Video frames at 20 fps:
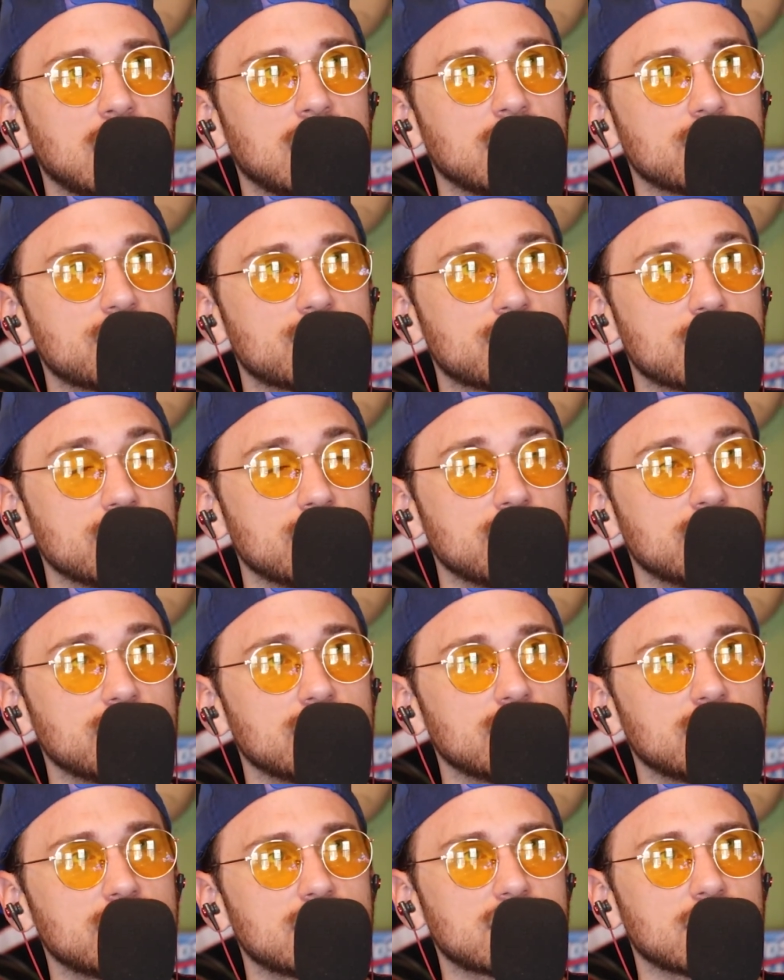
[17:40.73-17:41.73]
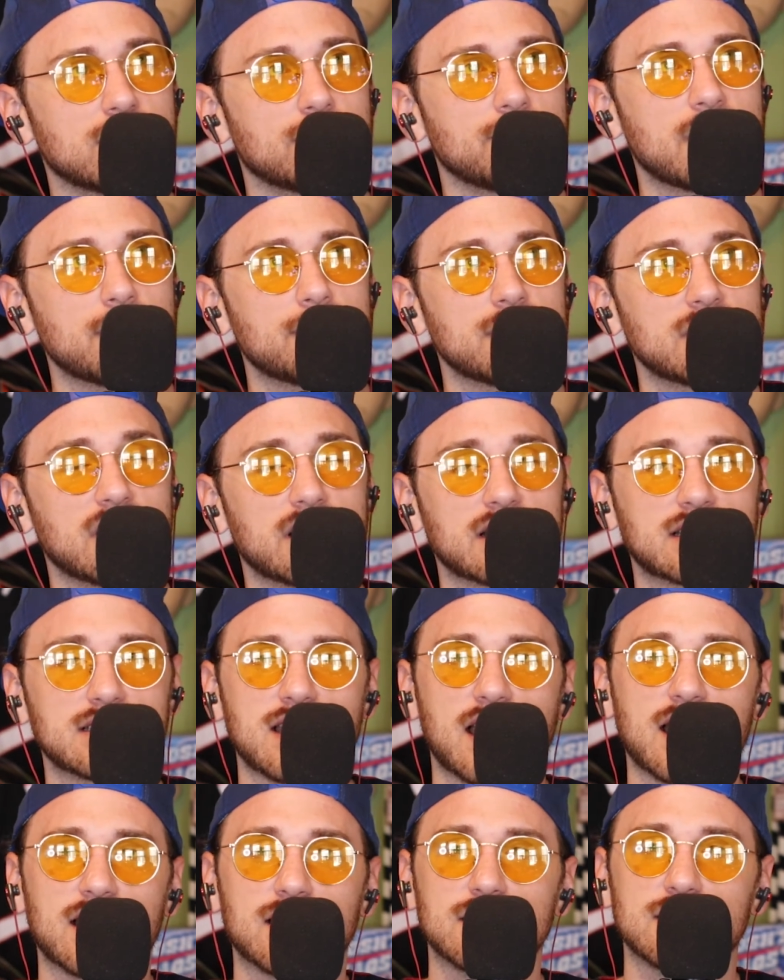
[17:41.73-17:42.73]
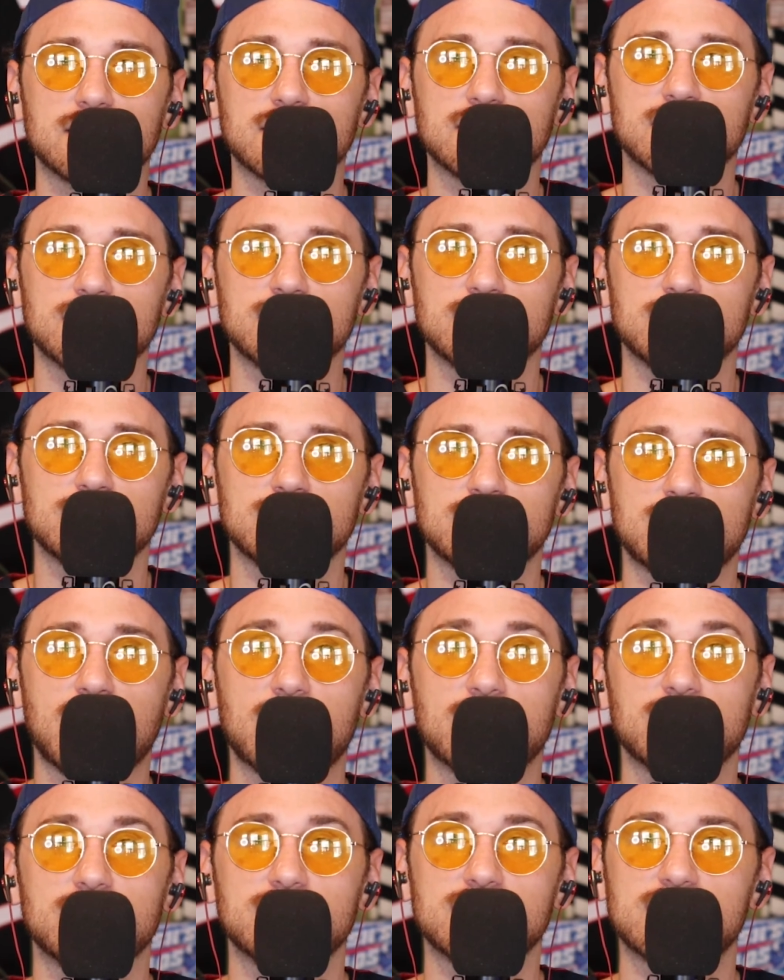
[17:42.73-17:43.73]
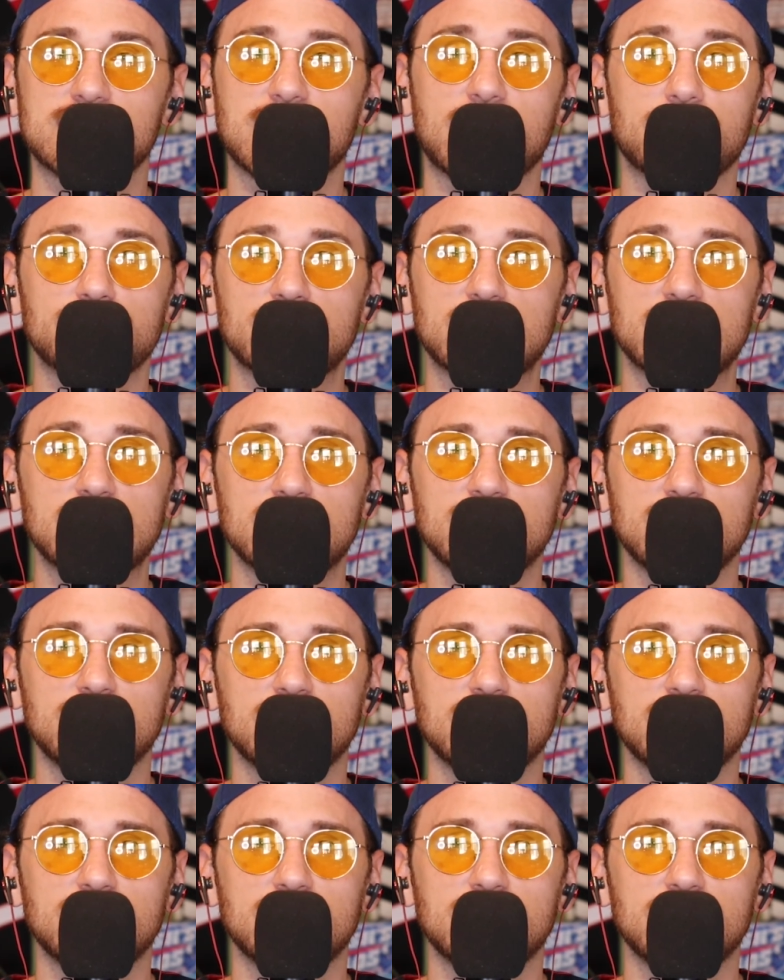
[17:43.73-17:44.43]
Shoot, so maybe like 10-7,